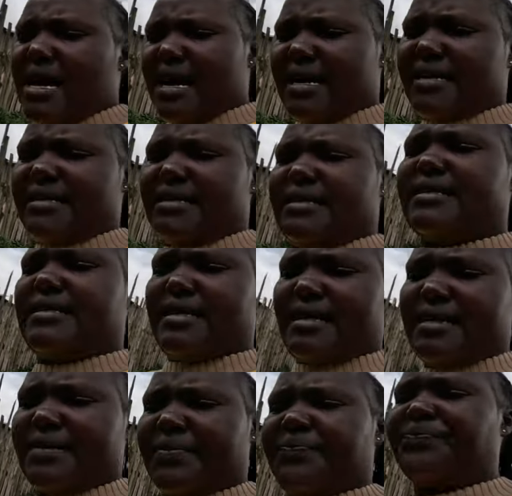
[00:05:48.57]
and
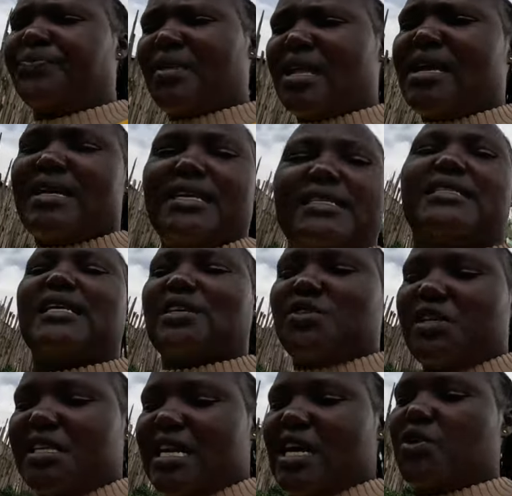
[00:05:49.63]
it's
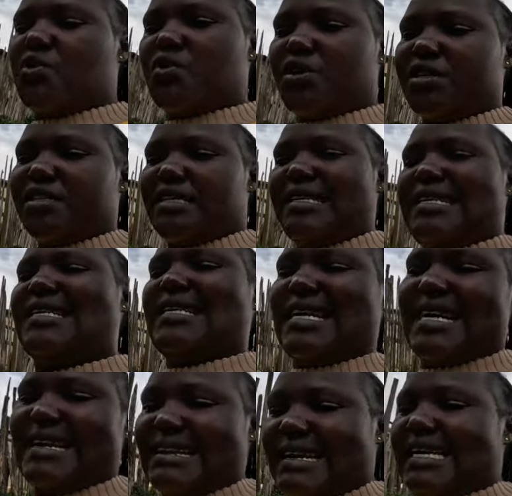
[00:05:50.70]
actually a rural
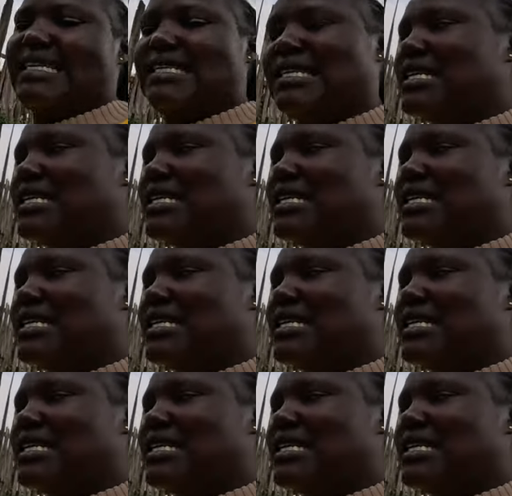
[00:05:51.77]
area.